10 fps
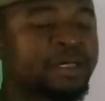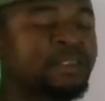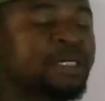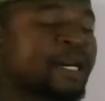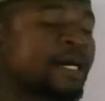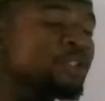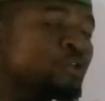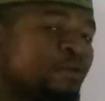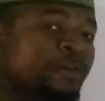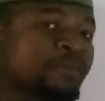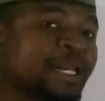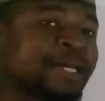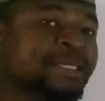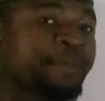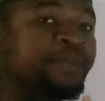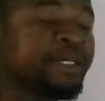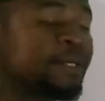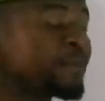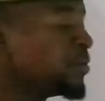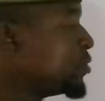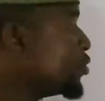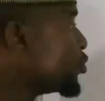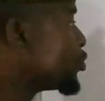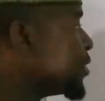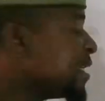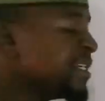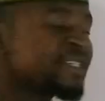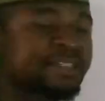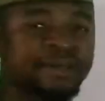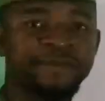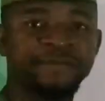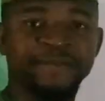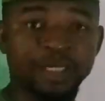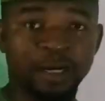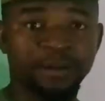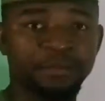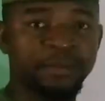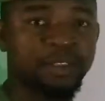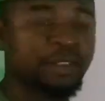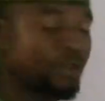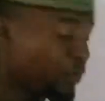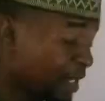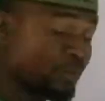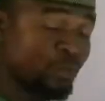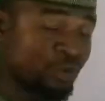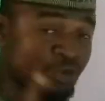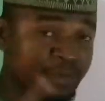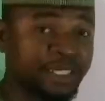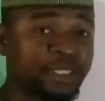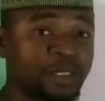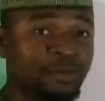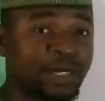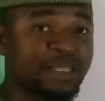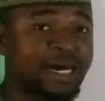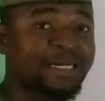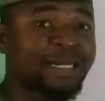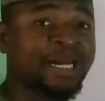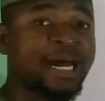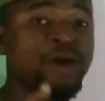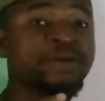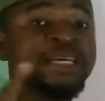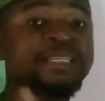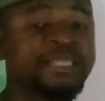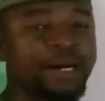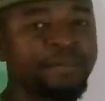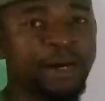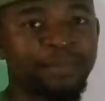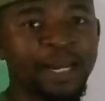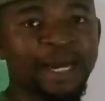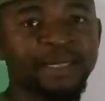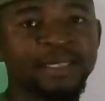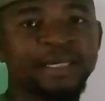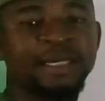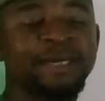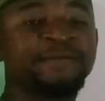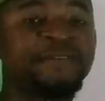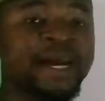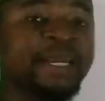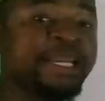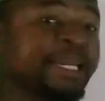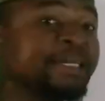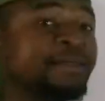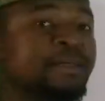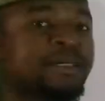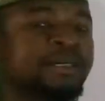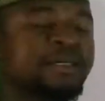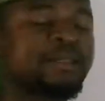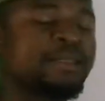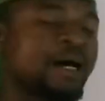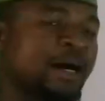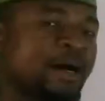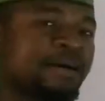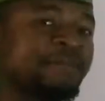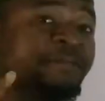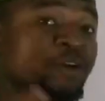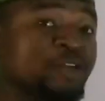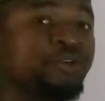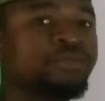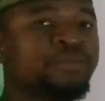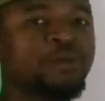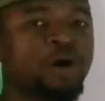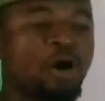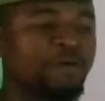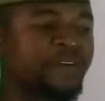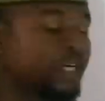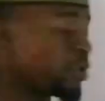there are two formulas applicable to this figure. We are going to be taking a look at that and how each can be applied in finding the volume of a